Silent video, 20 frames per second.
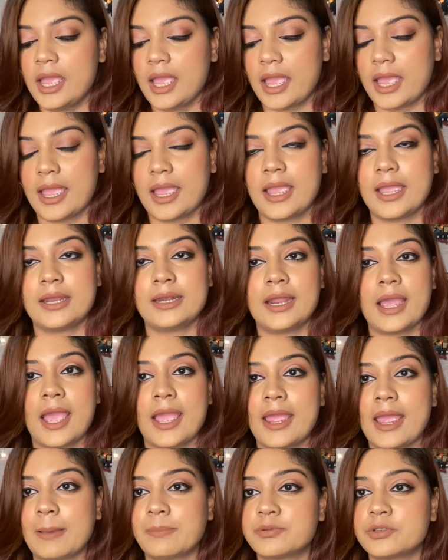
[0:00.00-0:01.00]
And
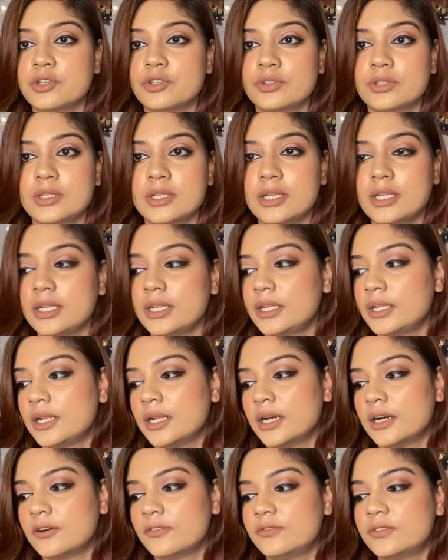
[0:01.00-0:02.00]
I absolutely
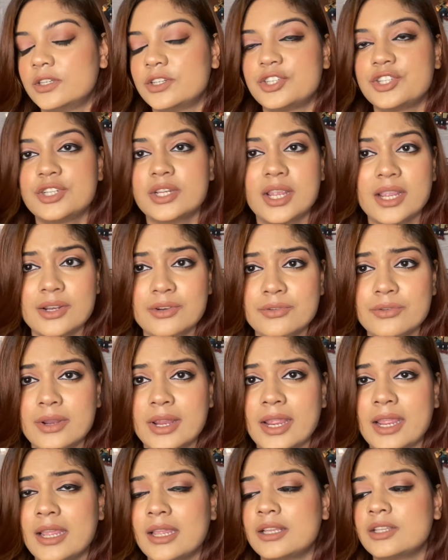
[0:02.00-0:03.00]
love the shade
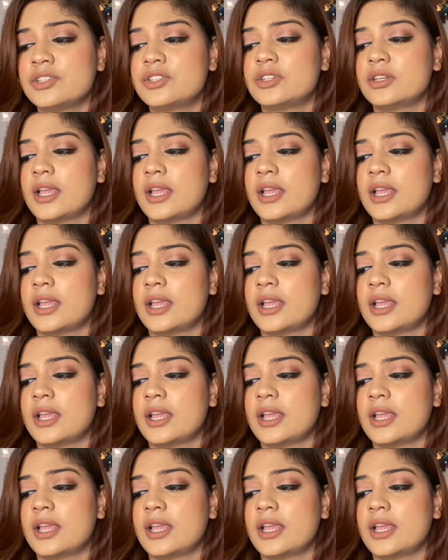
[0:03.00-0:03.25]
range,